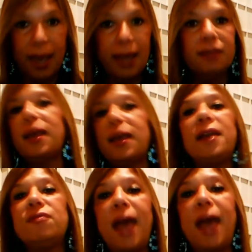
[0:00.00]
And it's kind
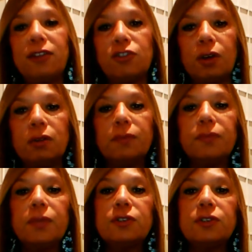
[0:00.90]
of natural.
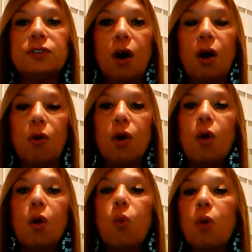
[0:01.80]
So
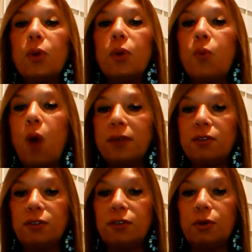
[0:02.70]
what we want to
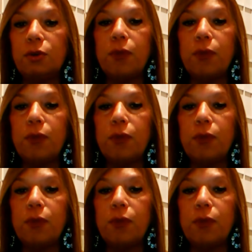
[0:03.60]
do,